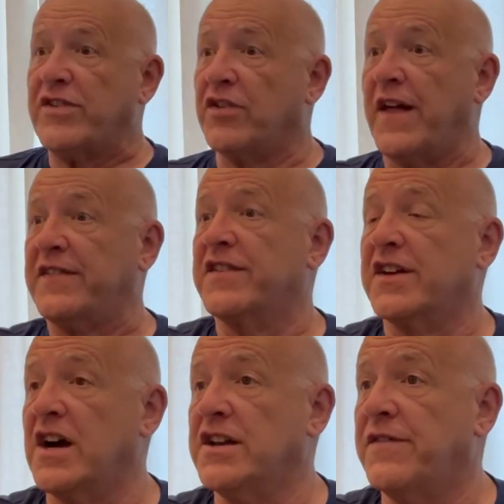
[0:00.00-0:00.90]
So that's the
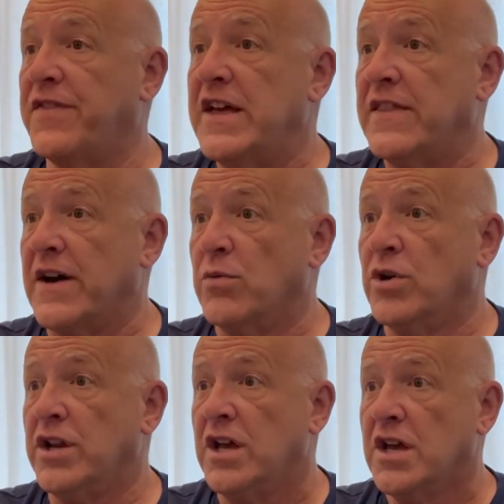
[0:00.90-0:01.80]
kind of thing that
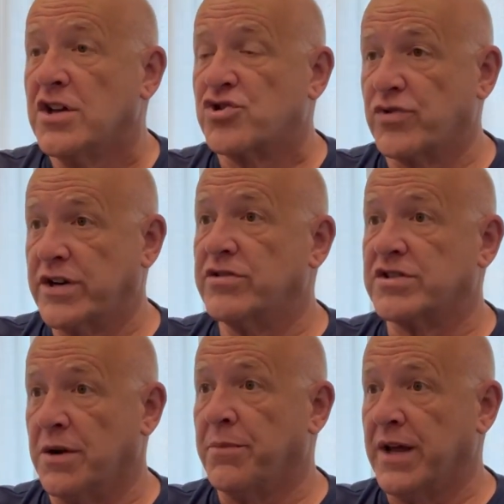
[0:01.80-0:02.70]
would trigger
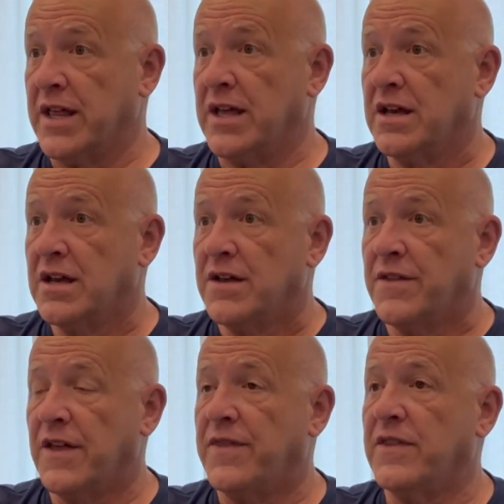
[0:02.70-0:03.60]
somebody
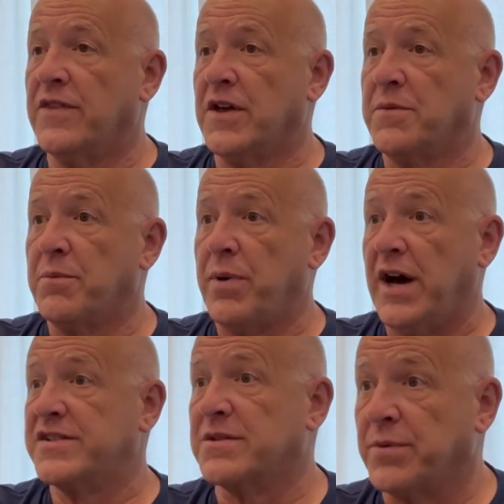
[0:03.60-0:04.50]
that
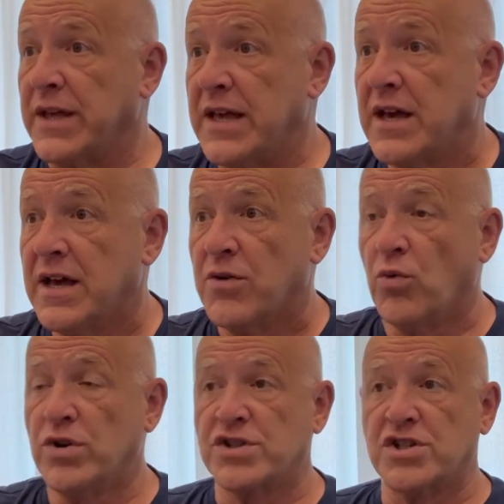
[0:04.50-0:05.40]
possibly
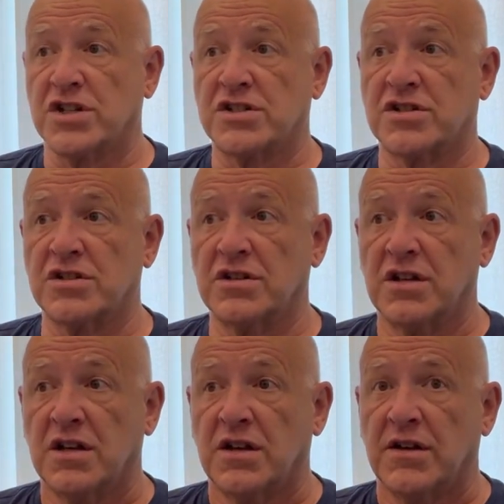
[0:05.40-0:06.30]
was just
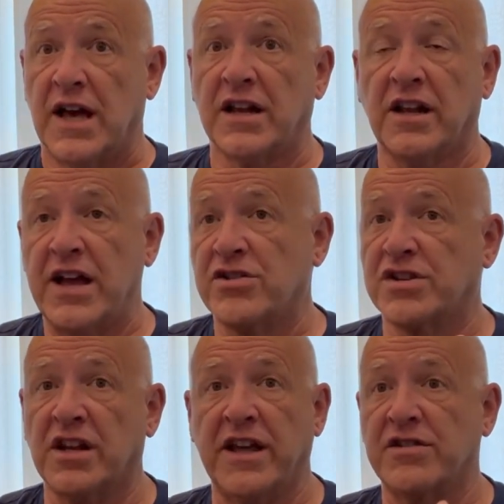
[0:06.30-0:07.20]
had layers
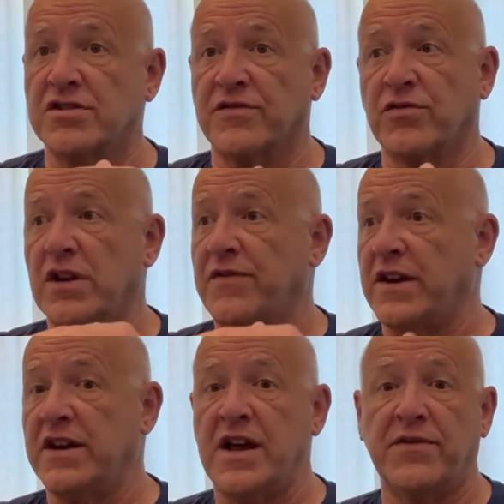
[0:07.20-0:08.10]
and layers of grief that
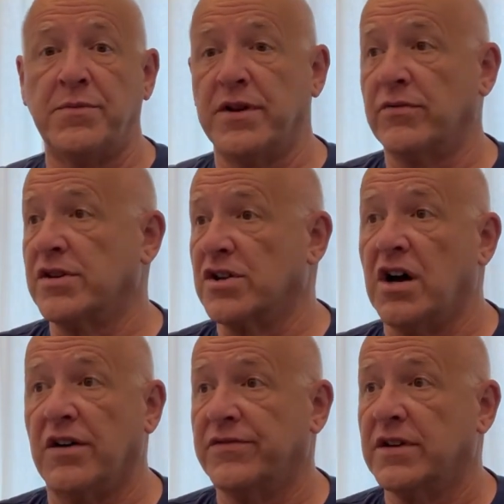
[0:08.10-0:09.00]
had never been
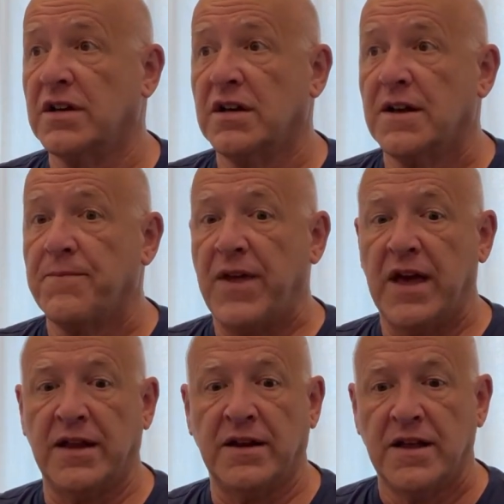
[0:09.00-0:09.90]
resolved. Yeah.